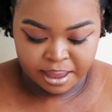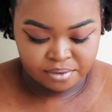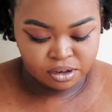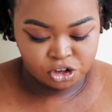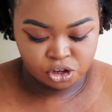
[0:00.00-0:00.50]

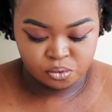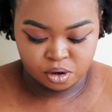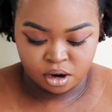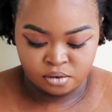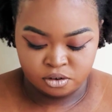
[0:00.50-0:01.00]
Have a
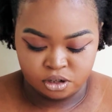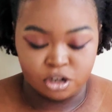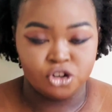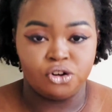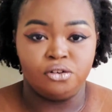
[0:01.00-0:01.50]
genuine
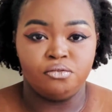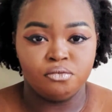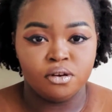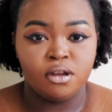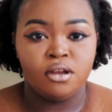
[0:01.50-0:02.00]

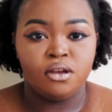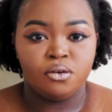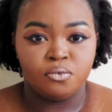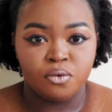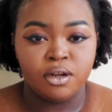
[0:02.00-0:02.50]

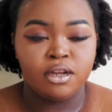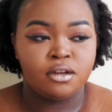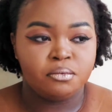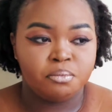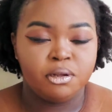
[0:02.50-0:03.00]
conversation.
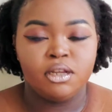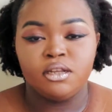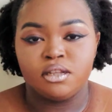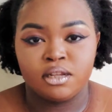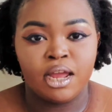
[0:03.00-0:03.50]
Really,
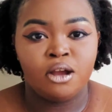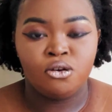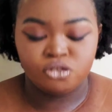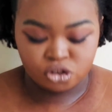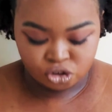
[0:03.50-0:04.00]
please. That
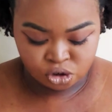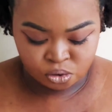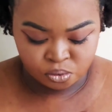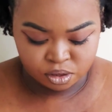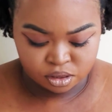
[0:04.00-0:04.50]
goes to show
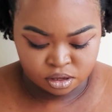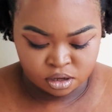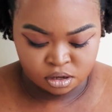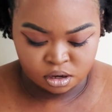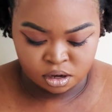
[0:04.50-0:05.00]
with
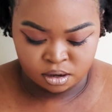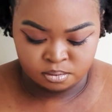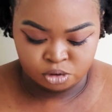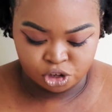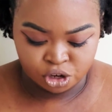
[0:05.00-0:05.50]

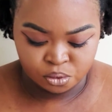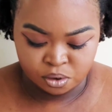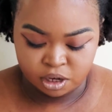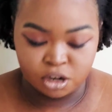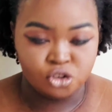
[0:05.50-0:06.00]
the
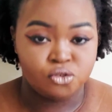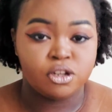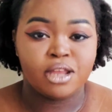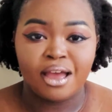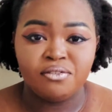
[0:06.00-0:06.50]
genuine
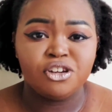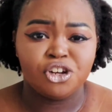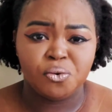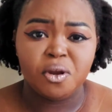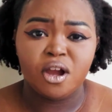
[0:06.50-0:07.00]
interest. Have a
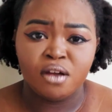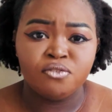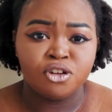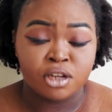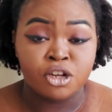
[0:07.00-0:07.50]
genuine
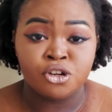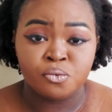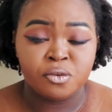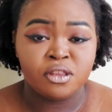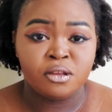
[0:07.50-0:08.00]

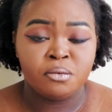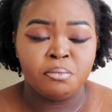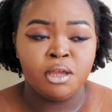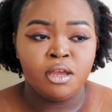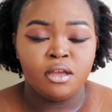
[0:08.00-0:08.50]
conversation with
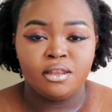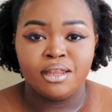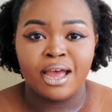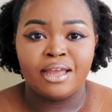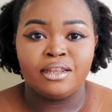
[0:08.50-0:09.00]
them
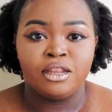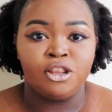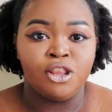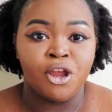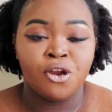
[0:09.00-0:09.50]
that
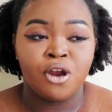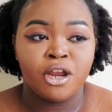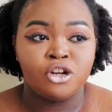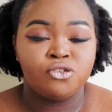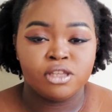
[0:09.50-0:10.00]
they're
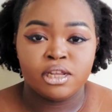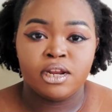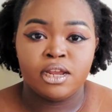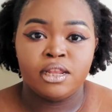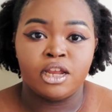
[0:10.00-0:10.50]
interested
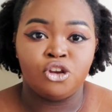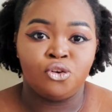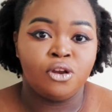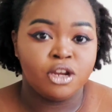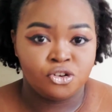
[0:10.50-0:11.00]
in, that
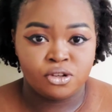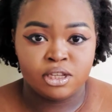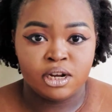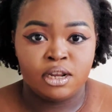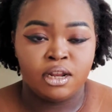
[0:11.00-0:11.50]
you're
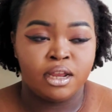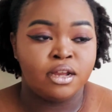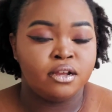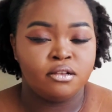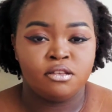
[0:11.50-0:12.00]
interested in,
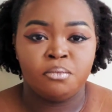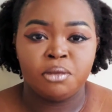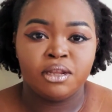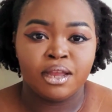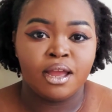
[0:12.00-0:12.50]
like
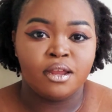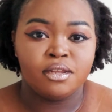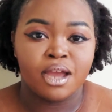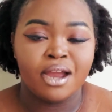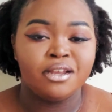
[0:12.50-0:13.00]
something that
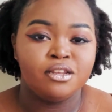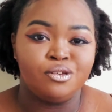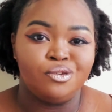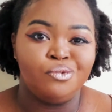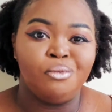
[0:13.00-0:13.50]
ties
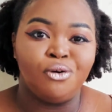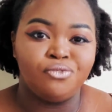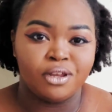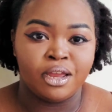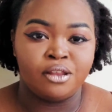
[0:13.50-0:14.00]
you
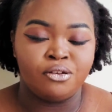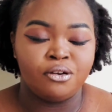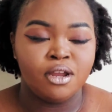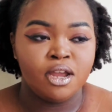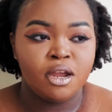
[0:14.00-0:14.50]
both together,